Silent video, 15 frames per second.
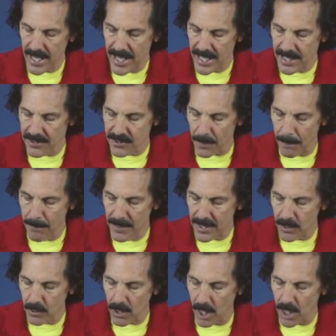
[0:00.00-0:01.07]
It is the
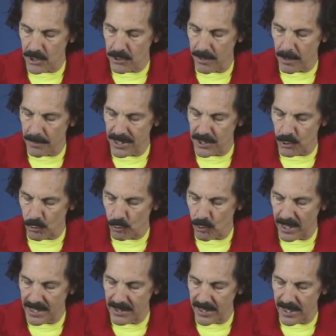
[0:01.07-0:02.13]
middle card, so I'm going to place it
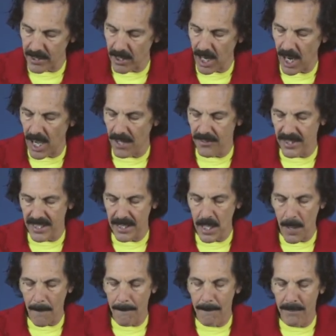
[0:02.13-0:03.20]
right there on the
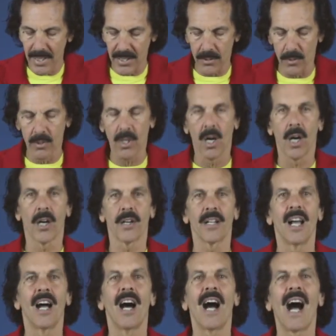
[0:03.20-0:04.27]
middle card.
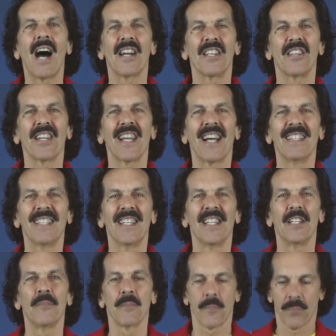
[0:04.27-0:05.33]
How do you think I
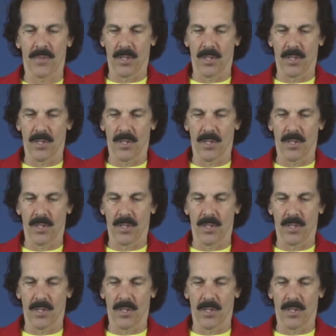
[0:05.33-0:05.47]
did?